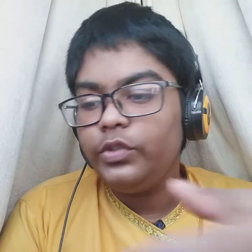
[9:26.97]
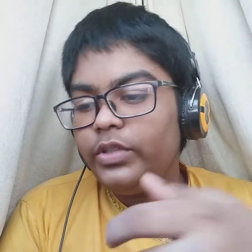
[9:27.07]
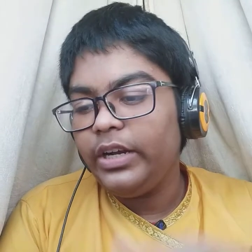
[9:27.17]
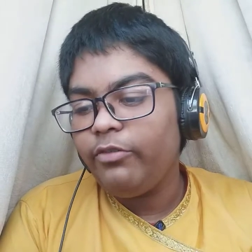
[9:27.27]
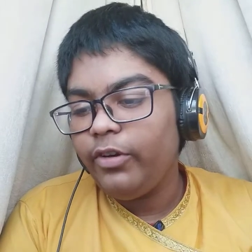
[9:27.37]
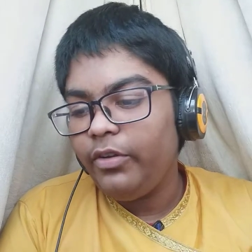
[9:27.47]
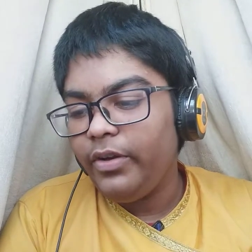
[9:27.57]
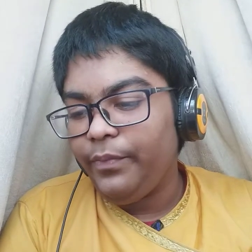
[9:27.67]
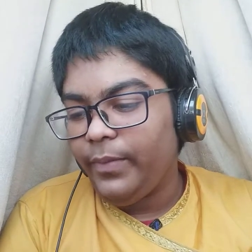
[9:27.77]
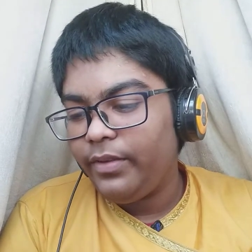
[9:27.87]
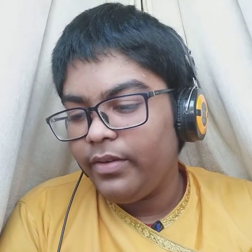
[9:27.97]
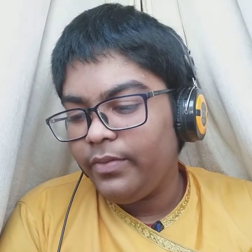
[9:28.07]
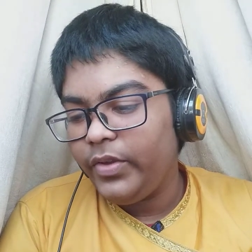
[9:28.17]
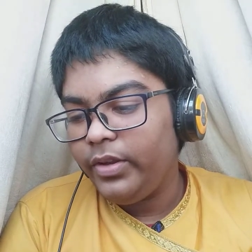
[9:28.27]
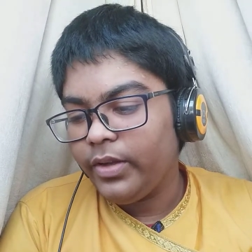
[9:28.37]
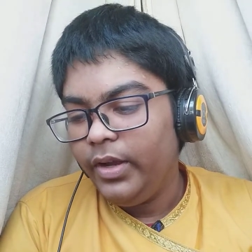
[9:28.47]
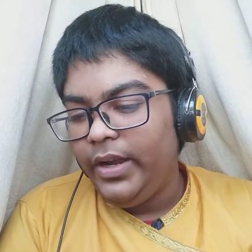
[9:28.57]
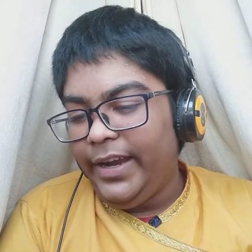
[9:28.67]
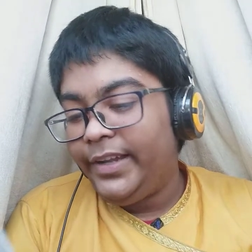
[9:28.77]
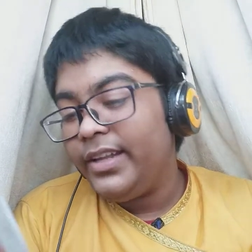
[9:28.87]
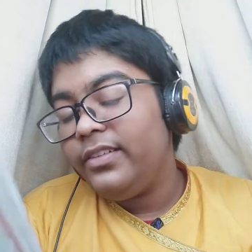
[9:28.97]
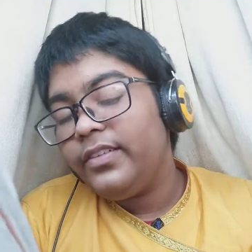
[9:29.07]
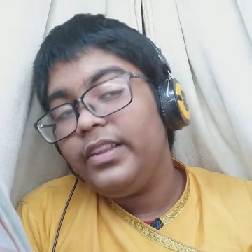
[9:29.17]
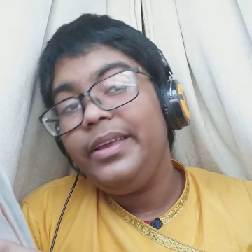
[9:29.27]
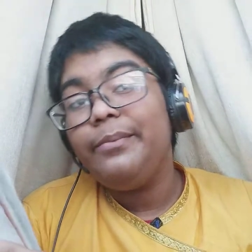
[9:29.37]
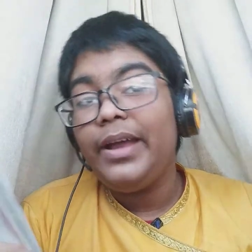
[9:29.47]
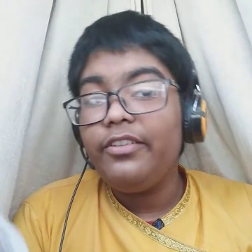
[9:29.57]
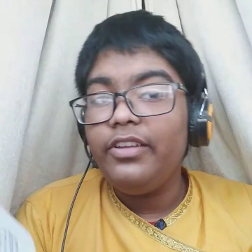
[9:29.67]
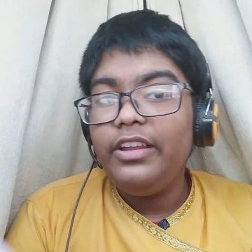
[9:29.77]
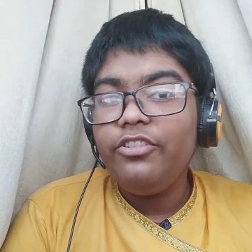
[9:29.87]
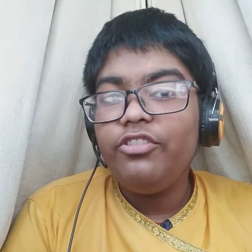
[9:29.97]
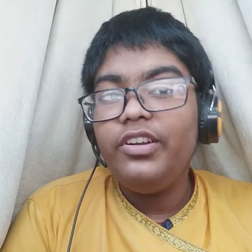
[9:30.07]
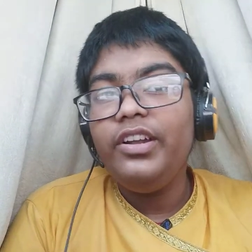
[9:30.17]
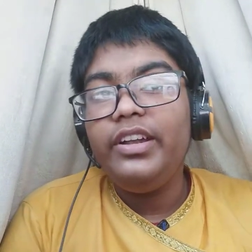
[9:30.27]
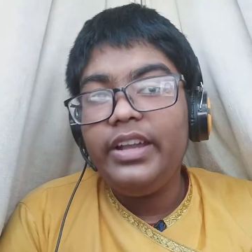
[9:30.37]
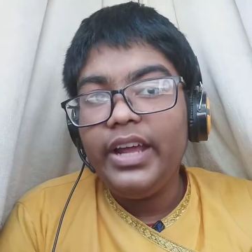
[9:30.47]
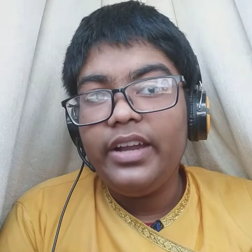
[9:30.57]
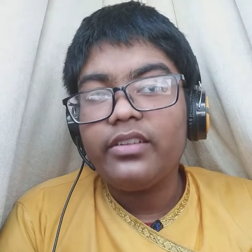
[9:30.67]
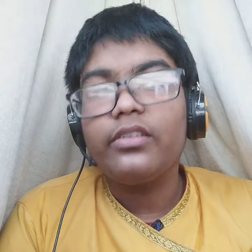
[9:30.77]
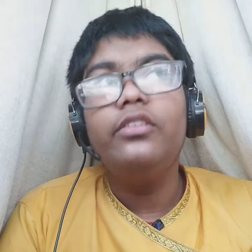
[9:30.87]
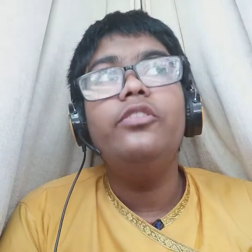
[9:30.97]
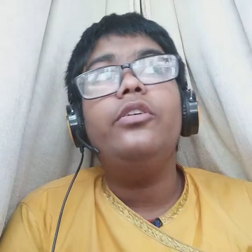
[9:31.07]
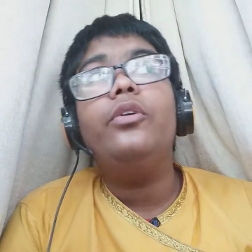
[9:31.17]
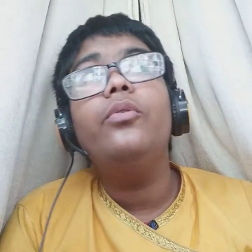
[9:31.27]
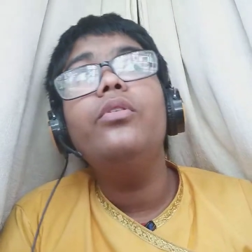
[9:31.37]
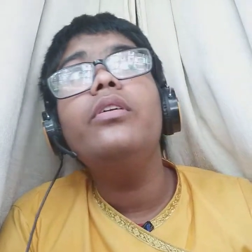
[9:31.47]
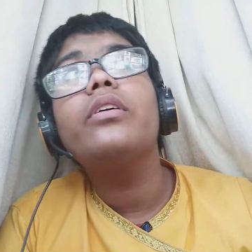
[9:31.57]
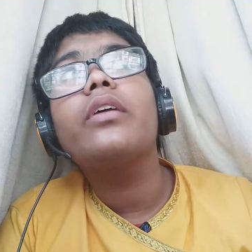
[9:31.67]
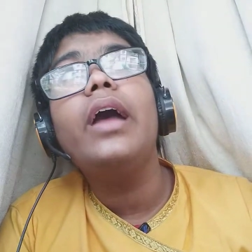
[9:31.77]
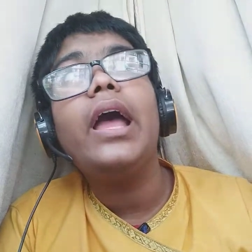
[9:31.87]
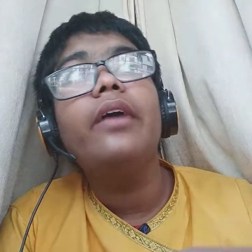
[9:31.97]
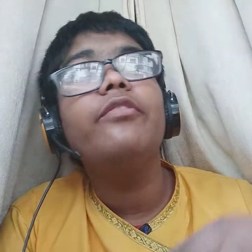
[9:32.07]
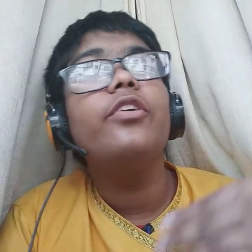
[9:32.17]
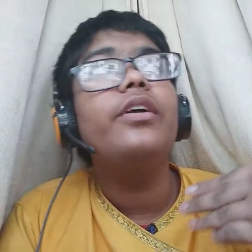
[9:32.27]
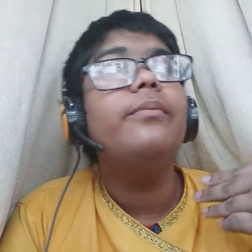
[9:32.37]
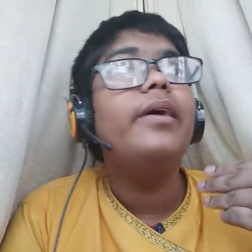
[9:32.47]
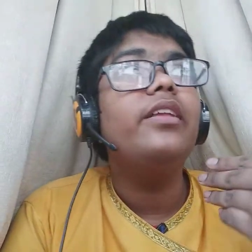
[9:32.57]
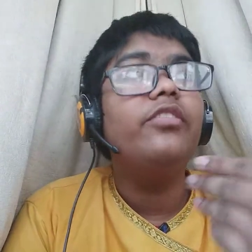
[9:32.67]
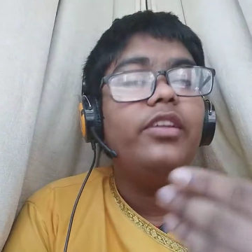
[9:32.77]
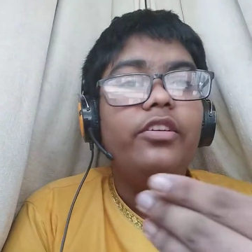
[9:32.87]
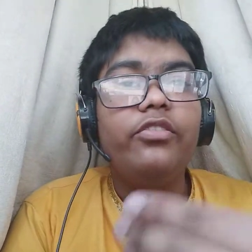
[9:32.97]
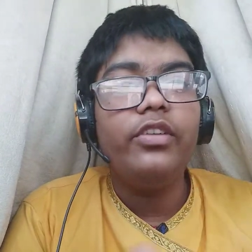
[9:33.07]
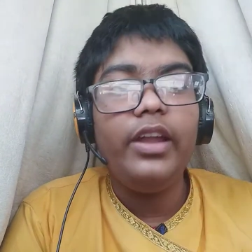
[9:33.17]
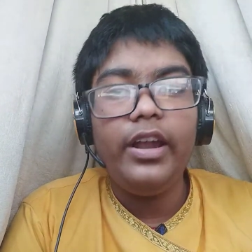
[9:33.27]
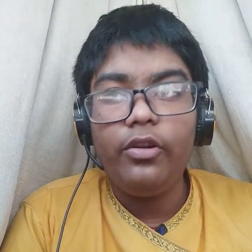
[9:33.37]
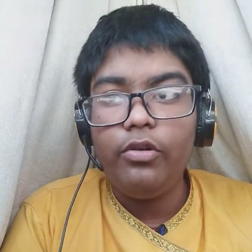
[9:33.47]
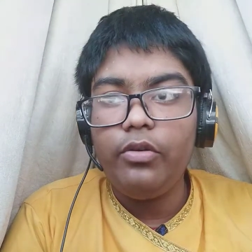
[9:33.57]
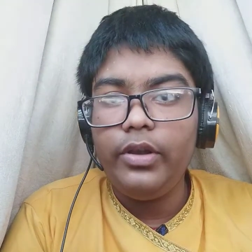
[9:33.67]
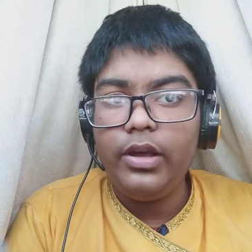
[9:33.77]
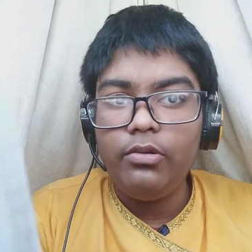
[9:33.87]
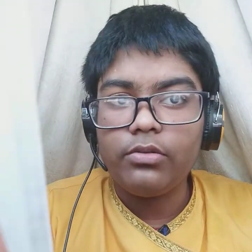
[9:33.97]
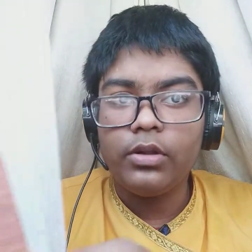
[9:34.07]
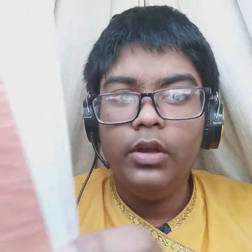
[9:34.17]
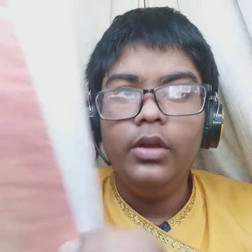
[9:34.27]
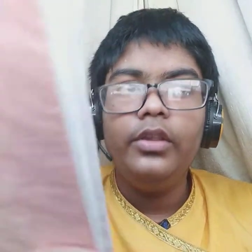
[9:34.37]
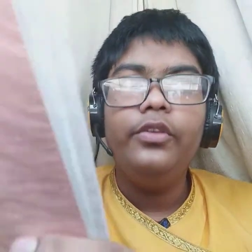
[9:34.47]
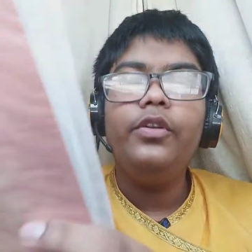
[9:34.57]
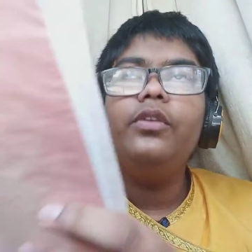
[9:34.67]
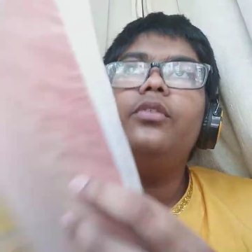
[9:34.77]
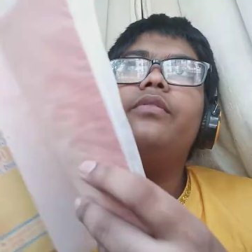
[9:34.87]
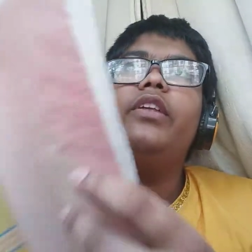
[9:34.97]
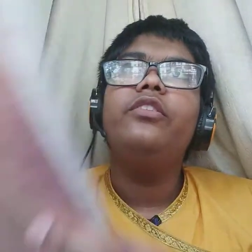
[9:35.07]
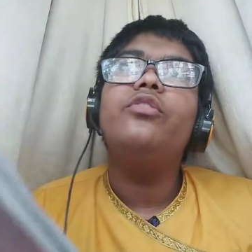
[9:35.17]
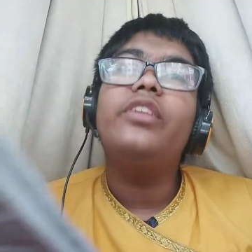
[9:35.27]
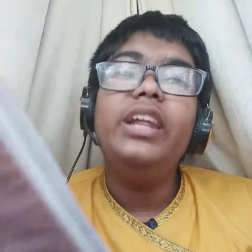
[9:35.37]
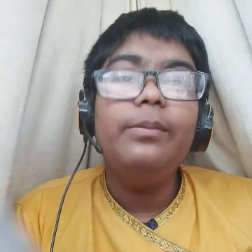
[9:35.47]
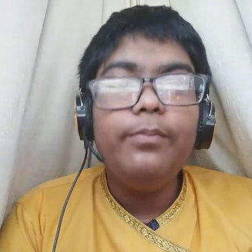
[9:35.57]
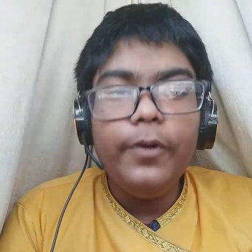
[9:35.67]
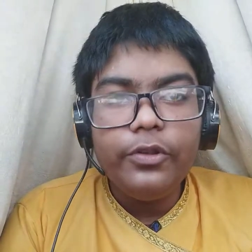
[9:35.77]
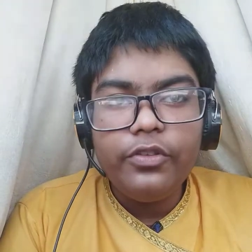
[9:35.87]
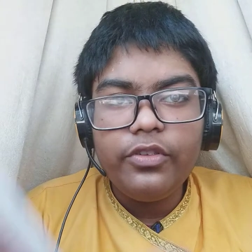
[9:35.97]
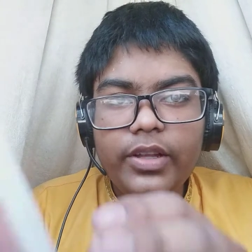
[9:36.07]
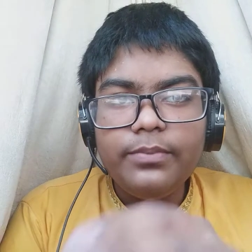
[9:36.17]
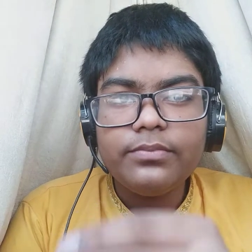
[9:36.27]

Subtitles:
That's what you must have seen. It keeps the imagination dead. You don't have the imagination at all now. When you read books now,